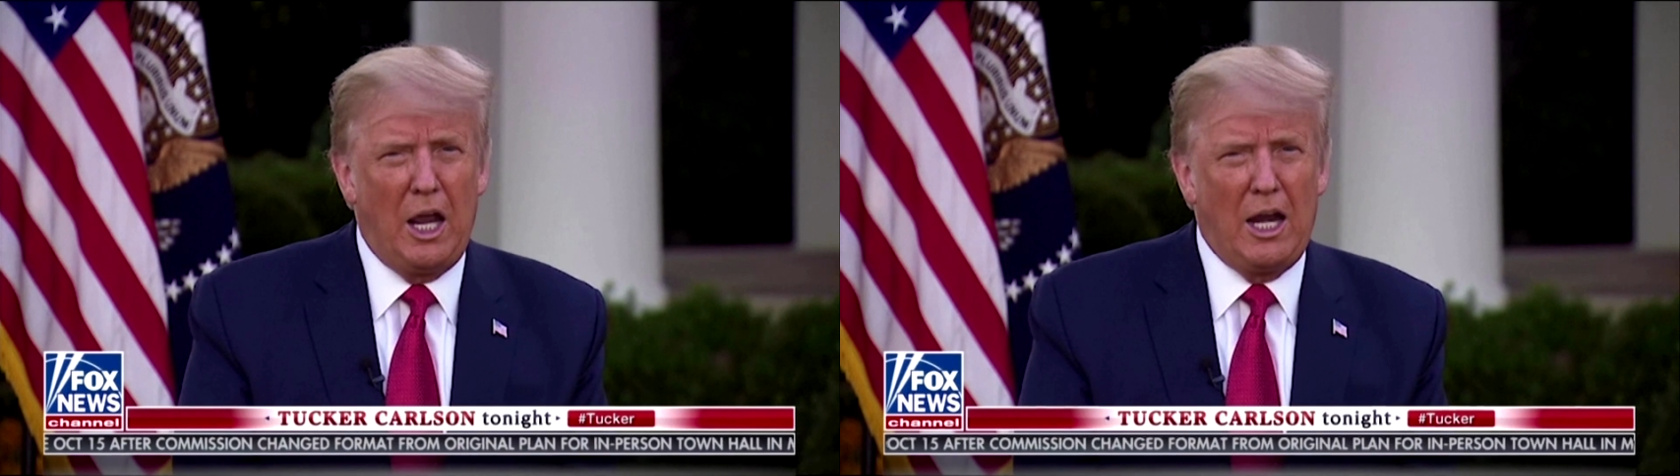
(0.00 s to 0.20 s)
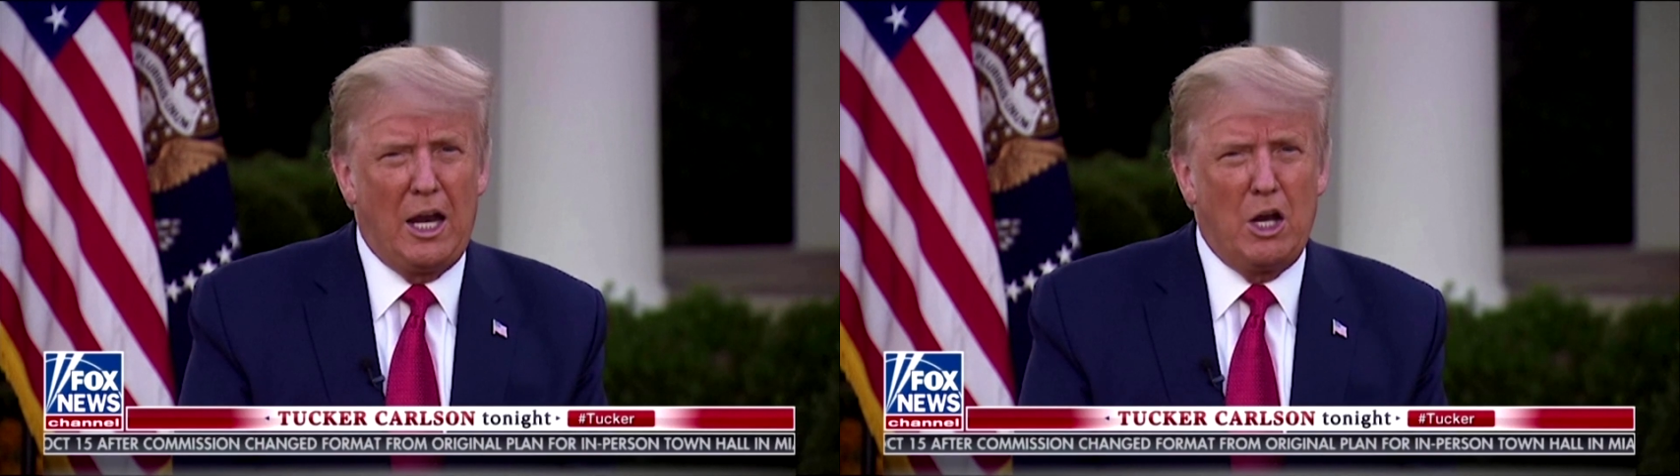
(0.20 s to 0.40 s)

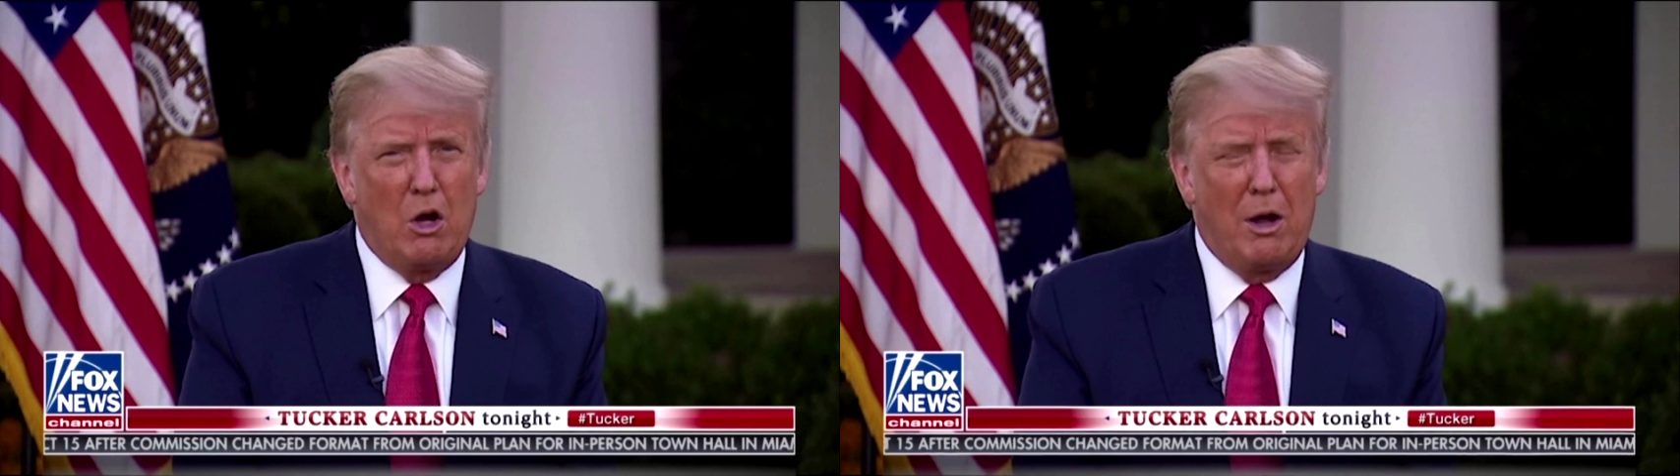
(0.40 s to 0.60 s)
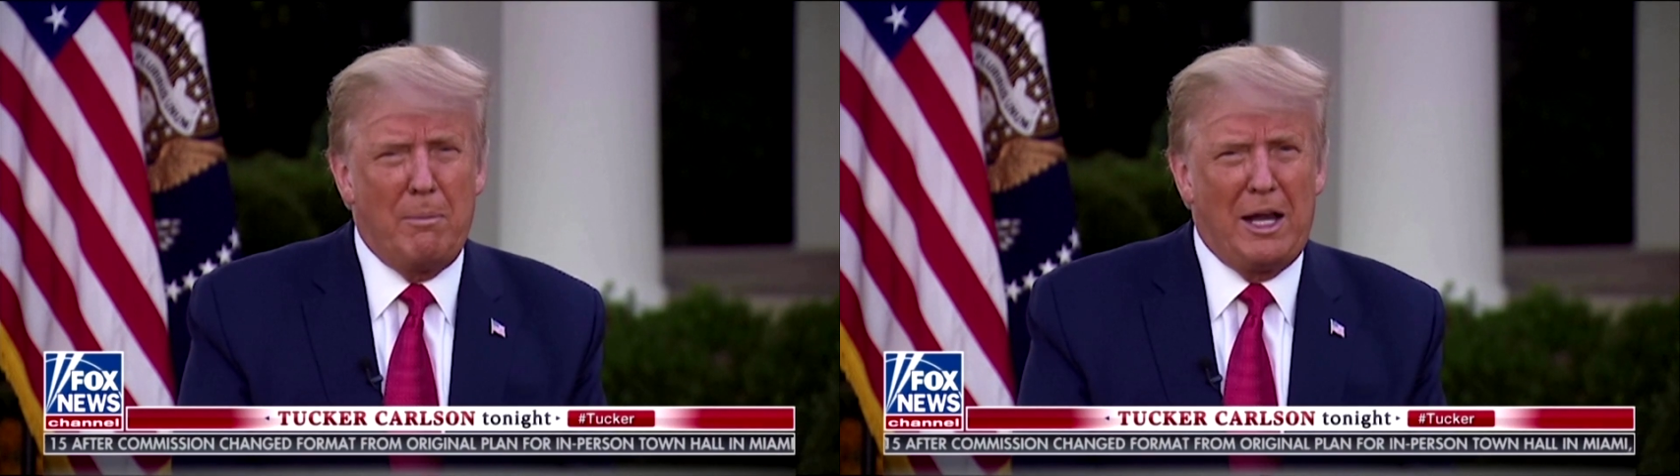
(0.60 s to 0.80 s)
and I
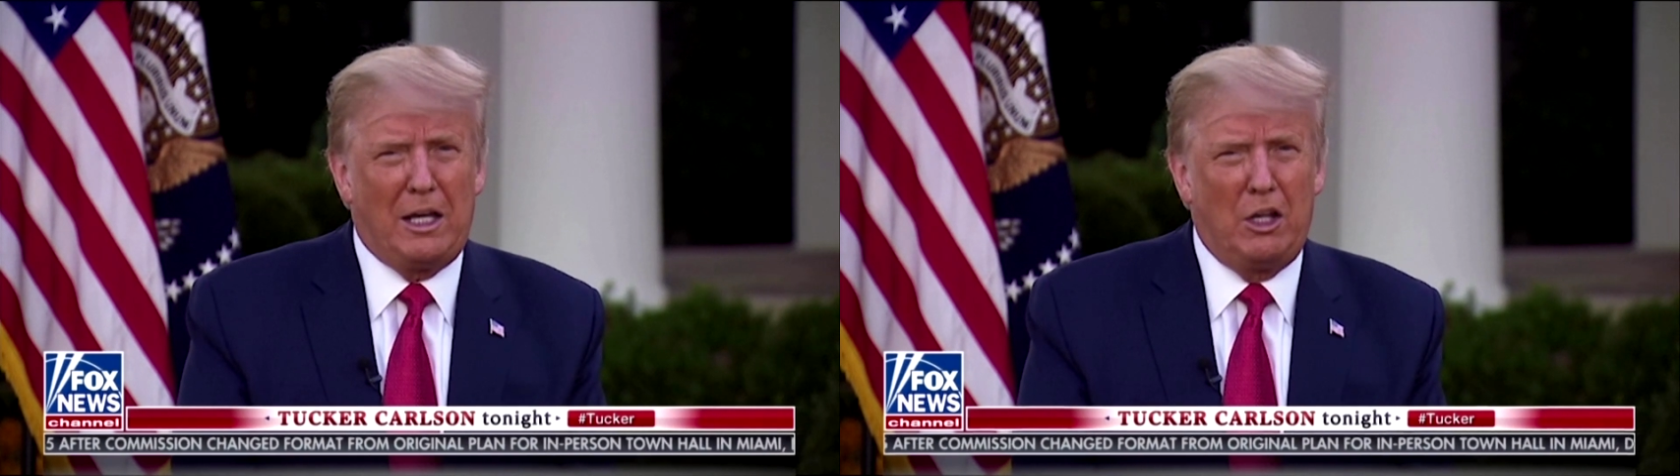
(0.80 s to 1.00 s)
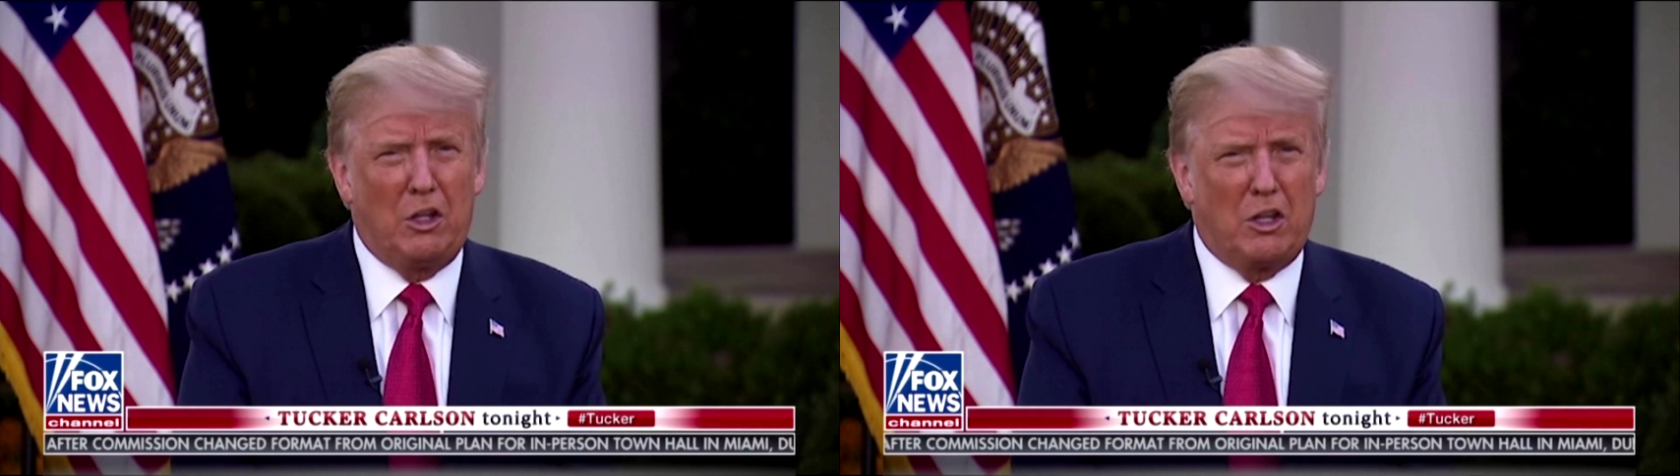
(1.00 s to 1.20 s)
know I'm
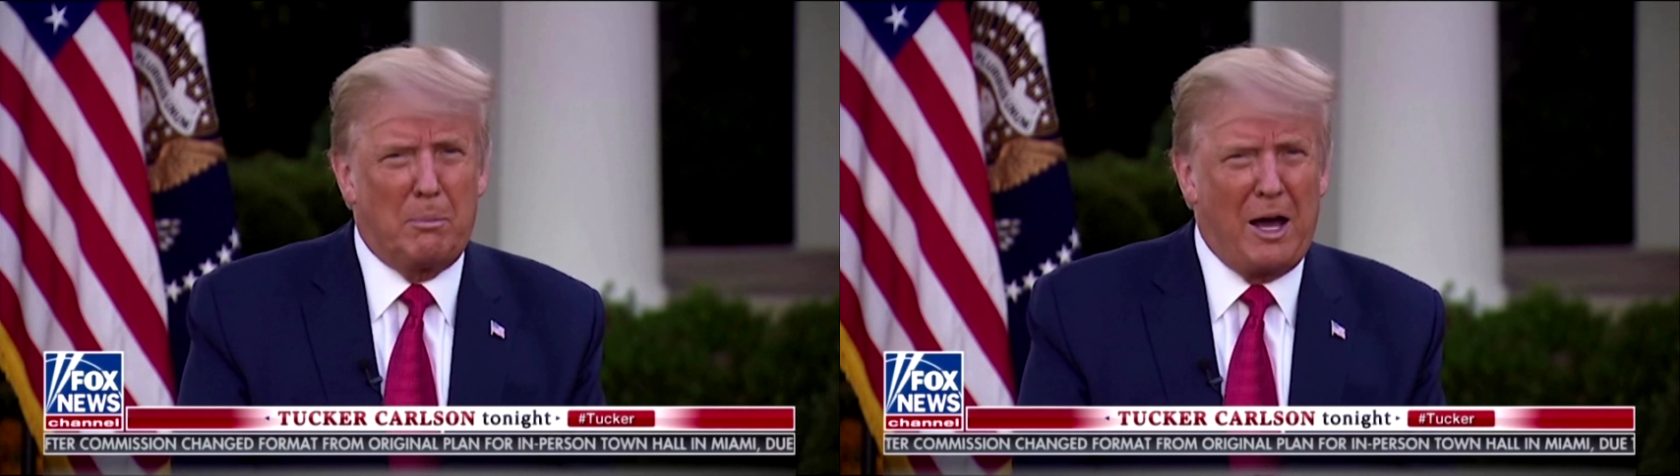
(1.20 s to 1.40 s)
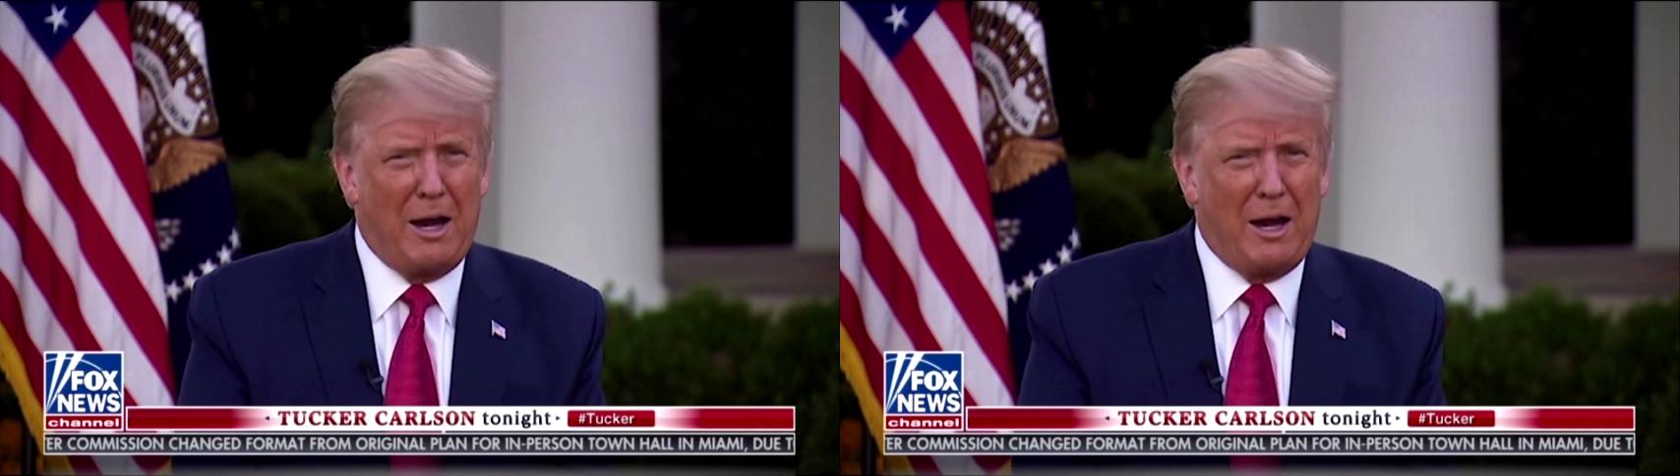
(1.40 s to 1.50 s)
at either the